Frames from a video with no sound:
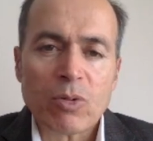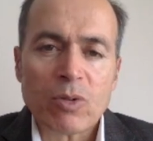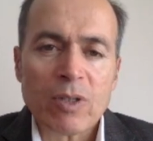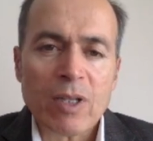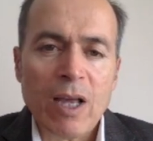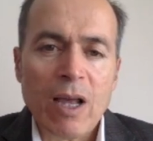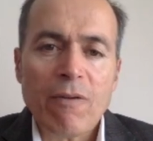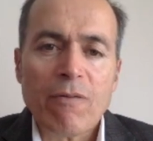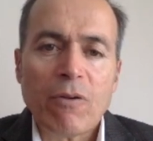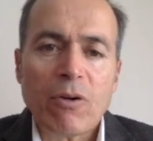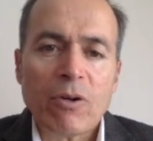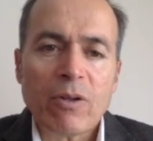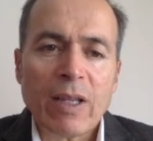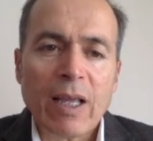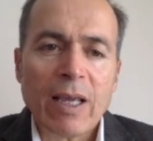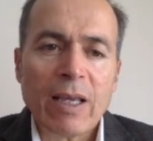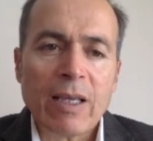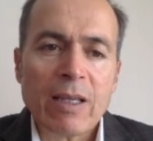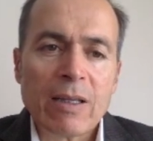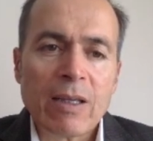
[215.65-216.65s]
therefore
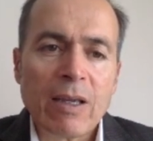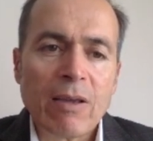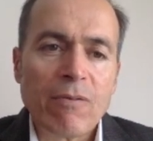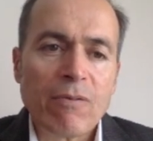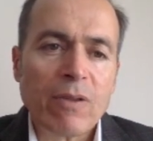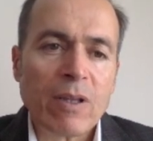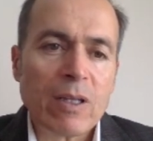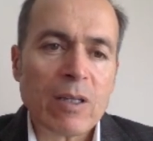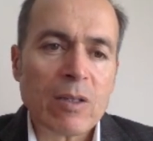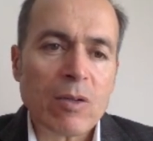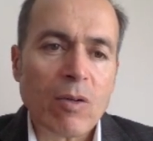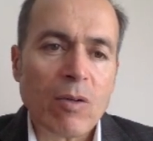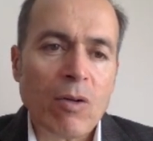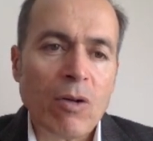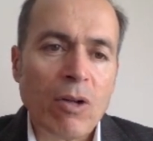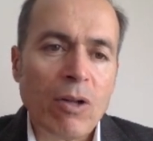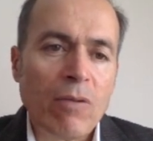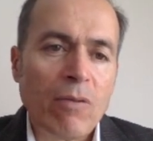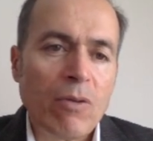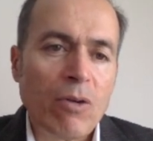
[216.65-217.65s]
they give this
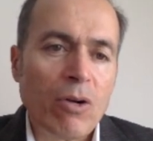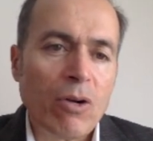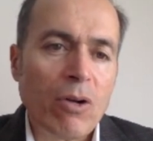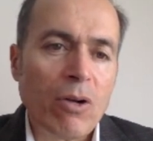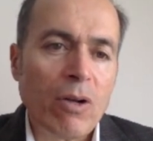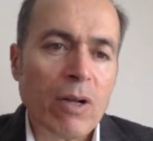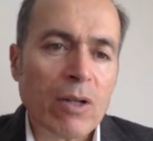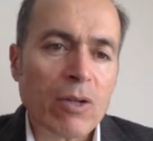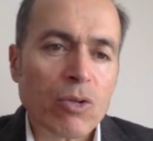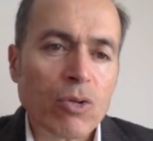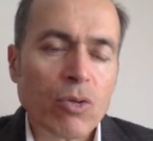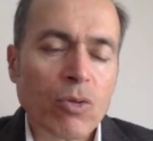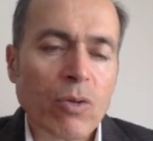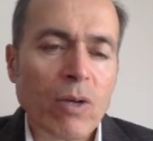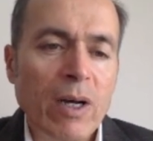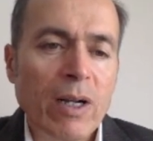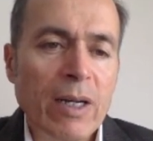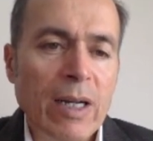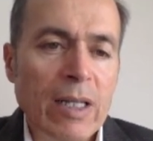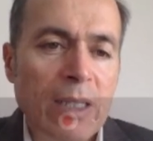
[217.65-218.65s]
olive oil and
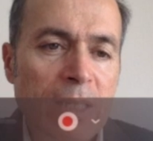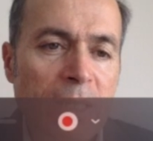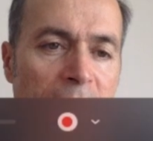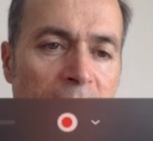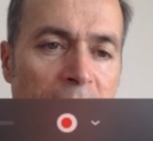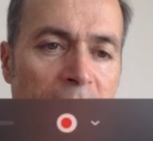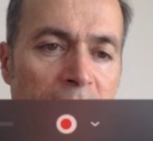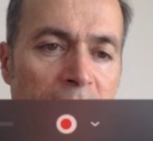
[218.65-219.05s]
sugar, etc.